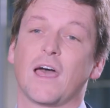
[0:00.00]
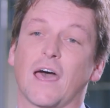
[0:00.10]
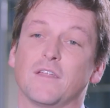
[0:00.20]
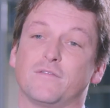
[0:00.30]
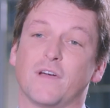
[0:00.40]

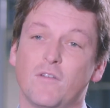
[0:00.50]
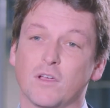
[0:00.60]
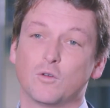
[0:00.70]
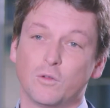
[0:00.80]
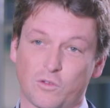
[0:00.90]
and a very
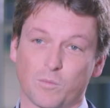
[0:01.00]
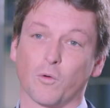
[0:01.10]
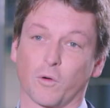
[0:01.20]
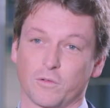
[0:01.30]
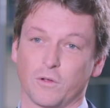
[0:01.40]
good
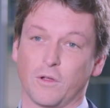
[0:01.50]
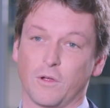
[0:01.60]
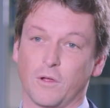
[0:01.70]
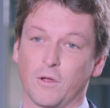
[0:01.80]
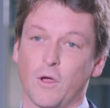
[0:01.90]
support,
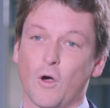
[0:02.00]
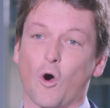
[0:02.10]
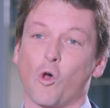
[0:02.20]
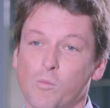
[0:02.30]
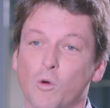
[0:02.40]
uh,
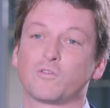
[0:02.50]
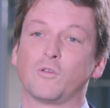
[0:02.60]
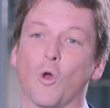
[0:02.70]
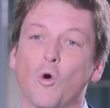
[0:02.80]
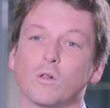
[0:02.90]
almost
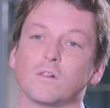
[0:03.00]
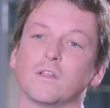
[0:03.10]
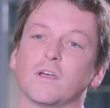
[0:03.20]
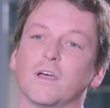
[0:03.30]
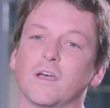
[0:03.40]
local,
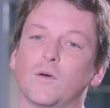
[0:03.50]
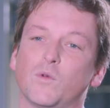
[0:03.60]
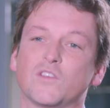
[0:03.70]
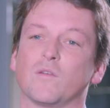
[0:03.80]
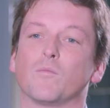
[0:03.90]
uh,
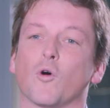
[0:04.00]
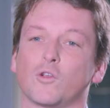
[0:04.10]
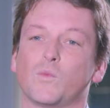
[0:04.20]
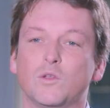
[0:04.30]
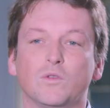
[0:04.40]
which is
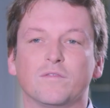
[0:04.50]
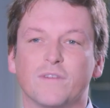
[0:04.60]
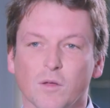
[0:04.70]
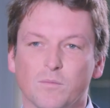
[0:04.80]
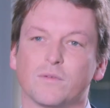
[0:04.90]
important when you
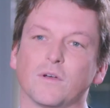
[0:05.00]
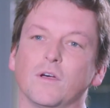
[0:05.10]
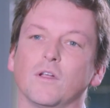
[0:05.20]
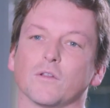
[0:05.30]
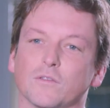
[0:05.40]
develop
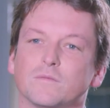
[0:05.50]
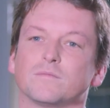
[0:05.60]
a lot.